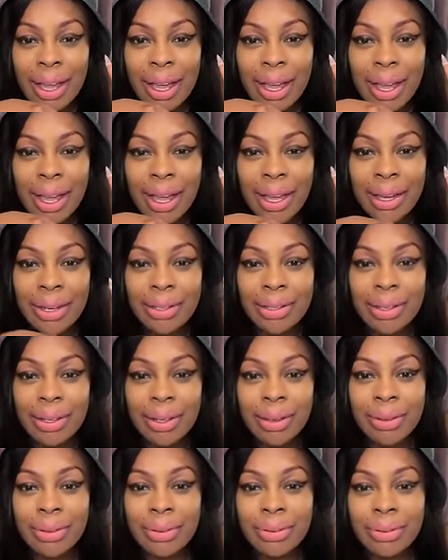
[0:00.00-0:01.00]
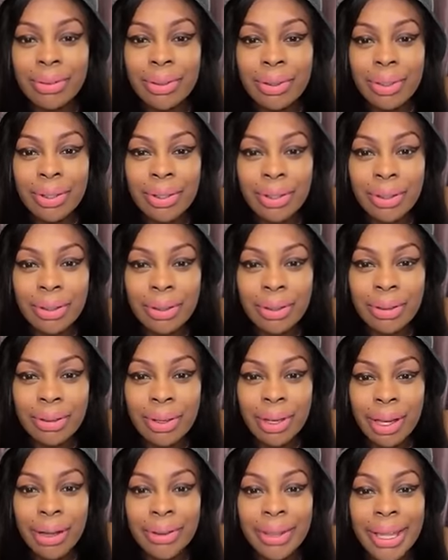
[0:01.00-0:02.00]
I don't know.
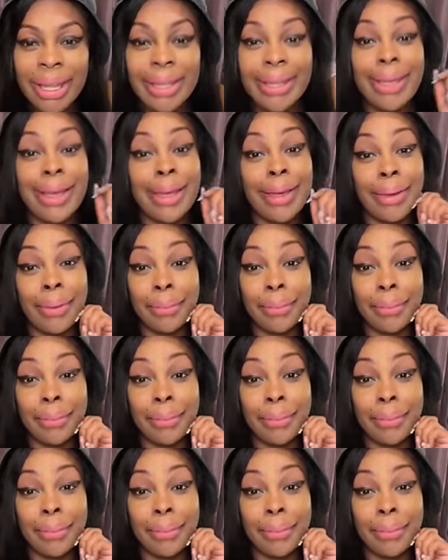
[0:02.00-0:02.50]
Okay, yeah.